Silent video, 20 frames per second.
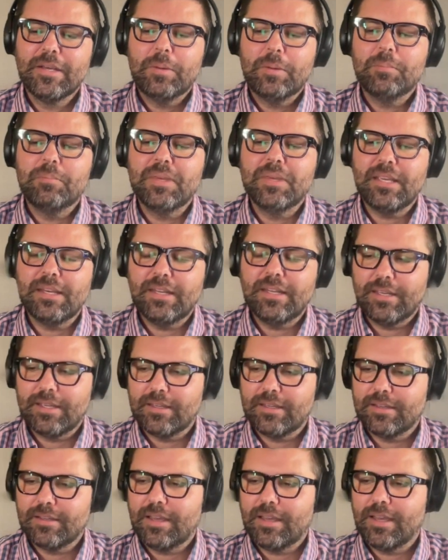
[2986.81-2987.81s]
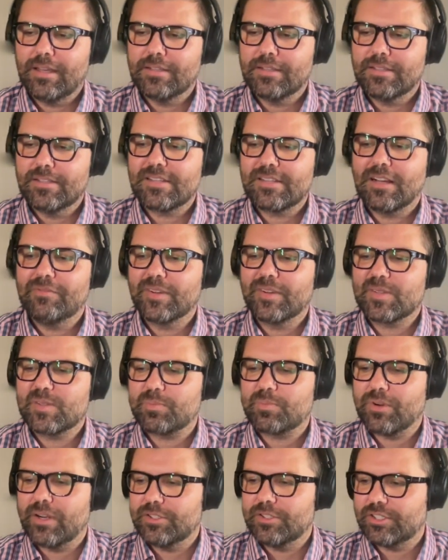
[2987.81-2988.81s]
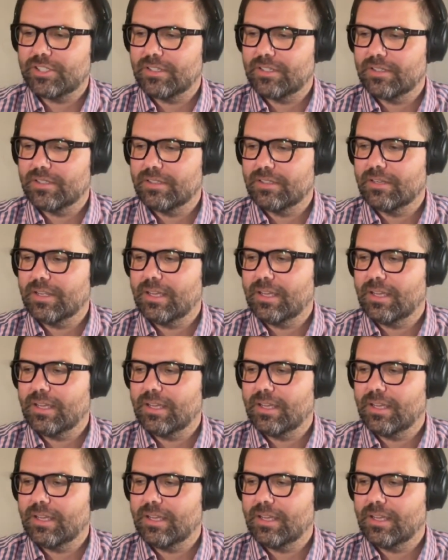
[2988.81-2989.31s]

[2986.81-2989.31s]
meaning and self-expression,